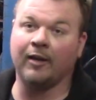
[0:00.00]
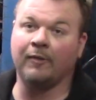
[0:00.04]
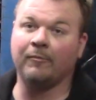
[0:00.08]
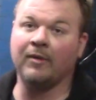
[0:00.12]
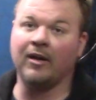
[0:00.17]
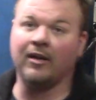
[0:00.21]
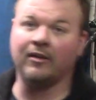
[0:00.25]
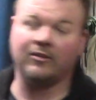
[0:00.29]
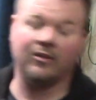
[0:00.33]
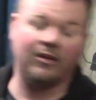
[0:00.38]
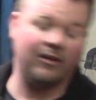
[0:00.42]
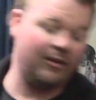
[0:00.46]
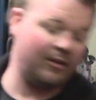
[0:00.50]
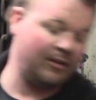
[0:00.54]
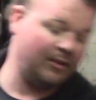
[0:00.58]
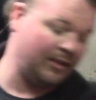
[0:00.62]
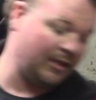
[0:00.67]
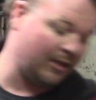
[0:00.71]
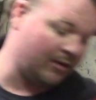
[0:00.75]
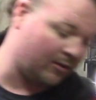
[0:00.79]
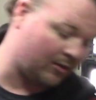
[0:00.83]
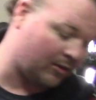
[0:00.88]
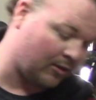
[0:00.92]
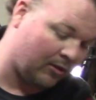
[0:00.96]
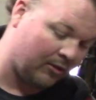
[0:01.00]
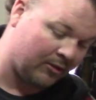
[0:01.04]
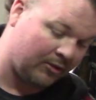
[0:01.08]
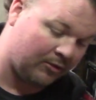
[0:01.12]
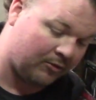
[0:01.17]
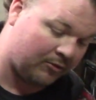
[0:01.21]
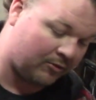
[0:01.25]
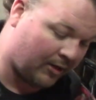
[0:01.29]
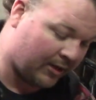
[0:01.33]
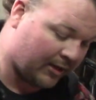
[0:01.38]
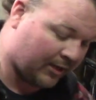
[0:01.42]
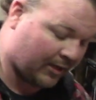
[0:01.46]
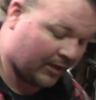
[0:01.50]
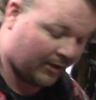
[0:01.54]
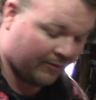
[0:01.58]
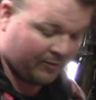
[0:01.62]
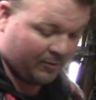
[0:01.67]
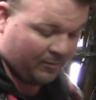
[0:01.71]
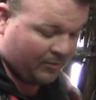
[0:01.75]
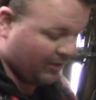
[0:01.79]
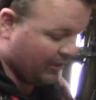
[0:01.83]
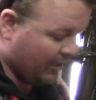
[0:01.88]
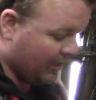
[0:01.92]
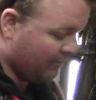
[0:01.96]
I'm not talking the alcohol you drink,
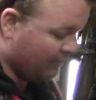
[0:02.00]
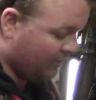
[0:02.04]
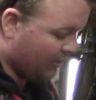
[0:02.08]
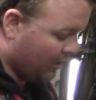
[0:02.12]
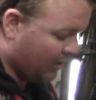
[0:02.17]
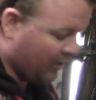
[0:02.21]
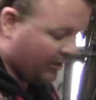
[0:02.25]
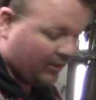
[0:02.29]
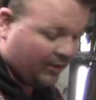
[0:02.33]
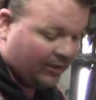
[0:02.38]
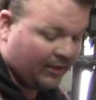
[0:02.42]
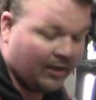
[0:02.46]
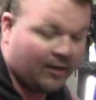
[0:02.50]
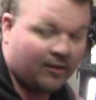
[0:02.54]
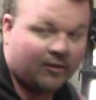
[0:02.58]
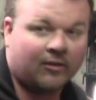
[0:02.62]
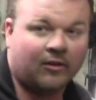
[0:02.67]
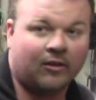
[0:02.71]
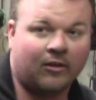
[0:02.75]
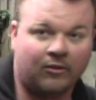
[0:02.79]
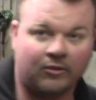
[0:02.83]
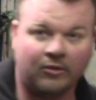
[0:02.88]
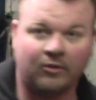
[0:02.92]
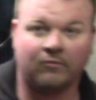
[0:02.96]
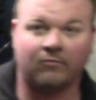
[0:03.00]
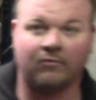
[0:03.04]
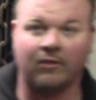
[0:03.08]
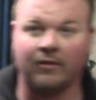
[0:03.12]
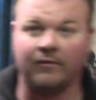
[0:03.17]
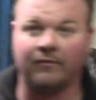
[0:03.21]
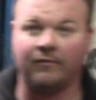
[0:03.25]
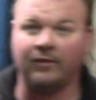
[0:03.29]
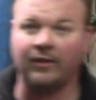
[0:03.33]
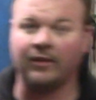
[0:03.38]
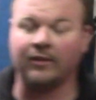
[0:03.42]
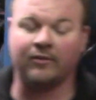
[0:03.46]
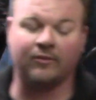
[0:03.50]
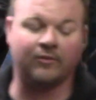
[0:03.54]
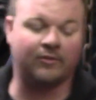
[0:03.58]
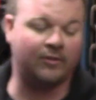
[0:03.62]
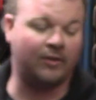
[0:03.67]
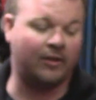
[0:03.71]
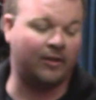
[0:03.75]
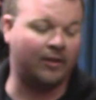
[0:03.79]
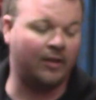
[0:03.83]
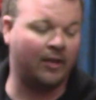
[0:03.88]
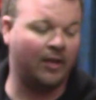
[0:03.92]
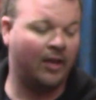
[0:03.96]
everybody. I'm talking the alcohol you run vehicles
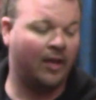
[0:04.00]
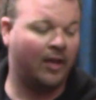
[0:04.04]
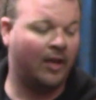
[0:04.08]
on.